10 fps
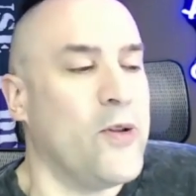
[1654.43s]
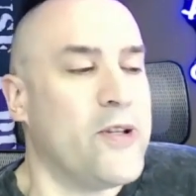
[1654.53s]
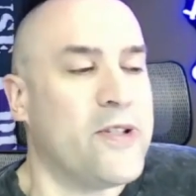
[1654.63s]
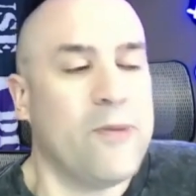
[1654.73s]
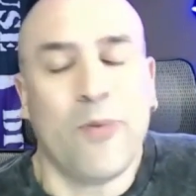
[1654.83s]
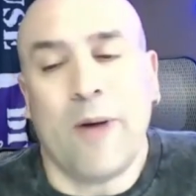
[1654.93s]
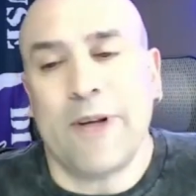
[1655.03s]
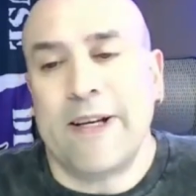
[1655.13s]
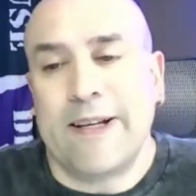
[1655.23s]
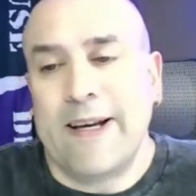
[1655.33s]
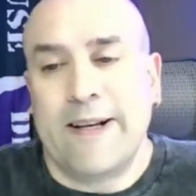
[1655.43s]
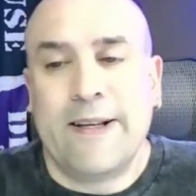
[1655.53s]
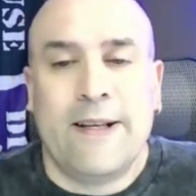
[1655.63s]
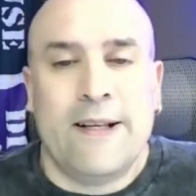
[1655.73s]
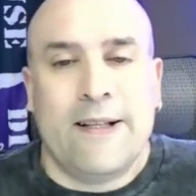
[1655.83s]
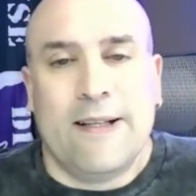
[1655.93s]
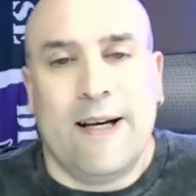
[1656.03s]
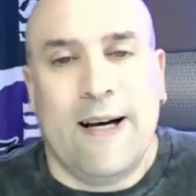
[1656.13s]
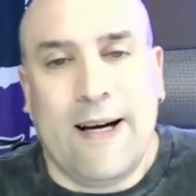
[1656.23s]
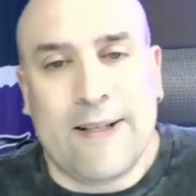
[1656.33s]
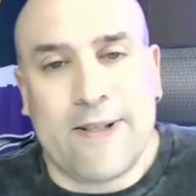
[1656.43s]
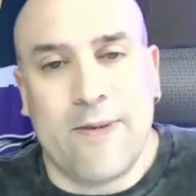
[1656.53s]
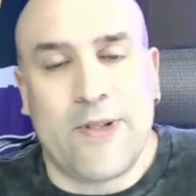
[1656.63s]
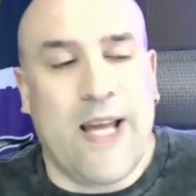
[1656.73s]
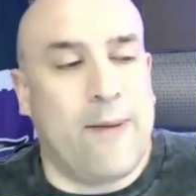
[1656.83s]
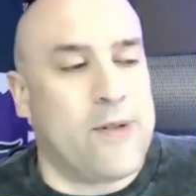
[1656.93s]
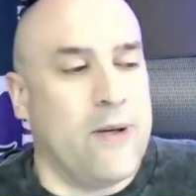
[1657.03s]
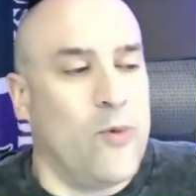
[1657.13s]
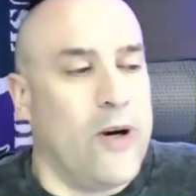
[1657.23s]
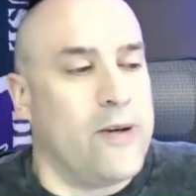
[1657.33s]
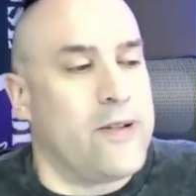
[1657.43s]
they're still probably going to get some snaps somewhere.